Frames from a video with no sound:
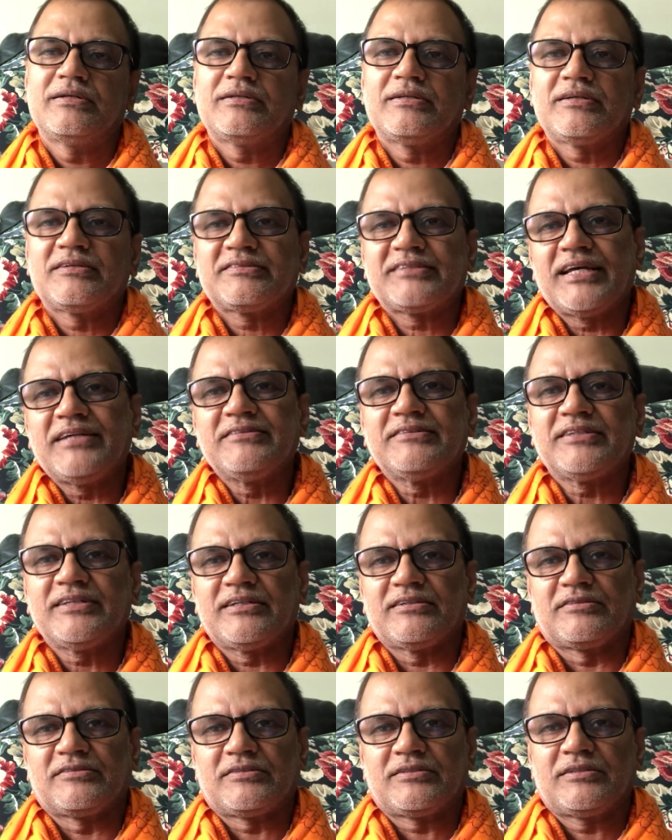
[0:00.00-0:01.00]
The
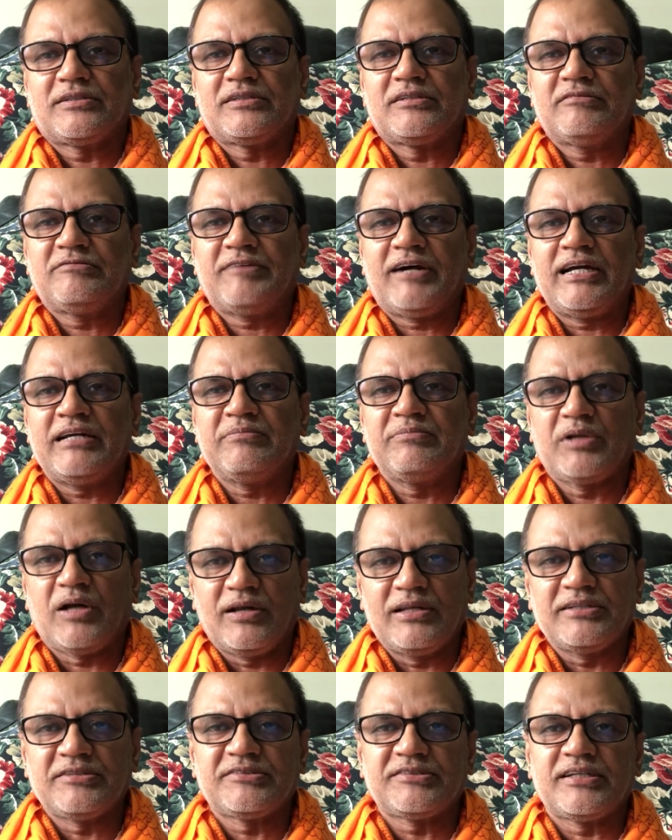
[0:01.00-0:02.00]
senses, the 5
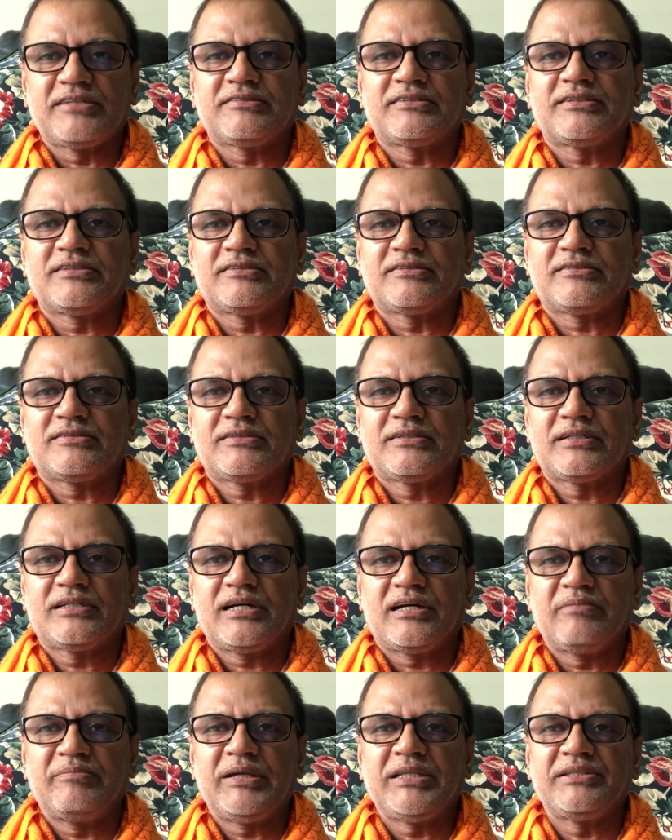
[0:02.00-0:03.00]
knowledge senses,
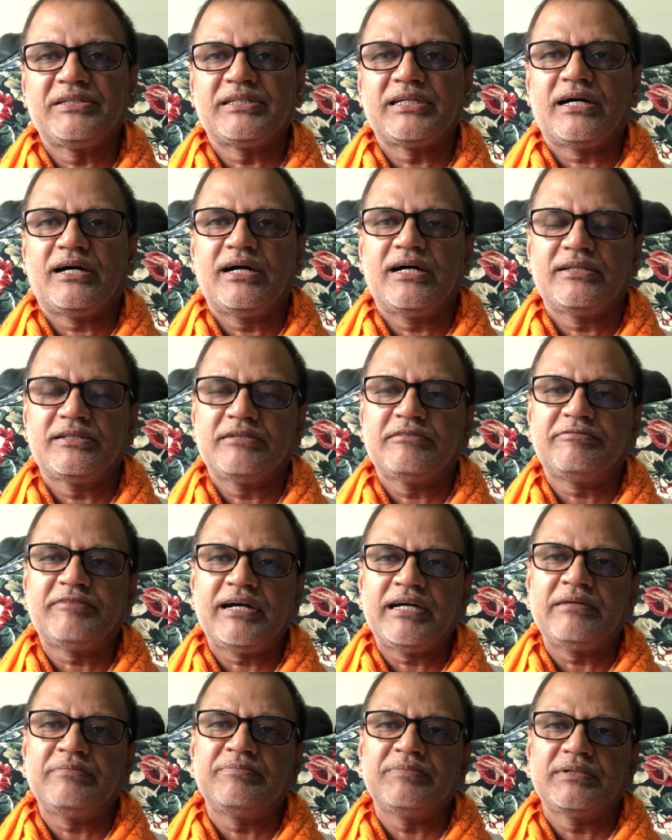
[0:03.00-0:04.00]
karmendriya, and the
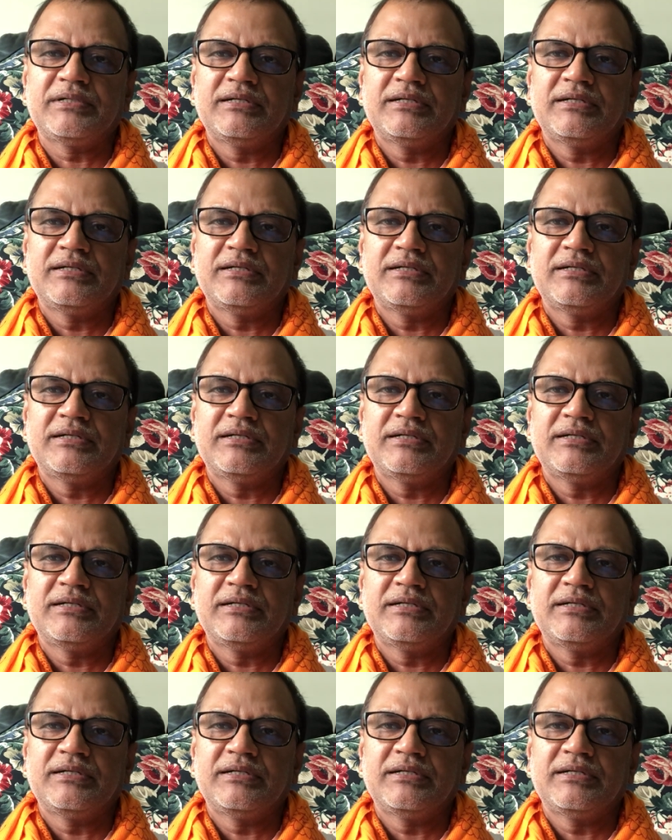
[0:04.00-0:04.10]
5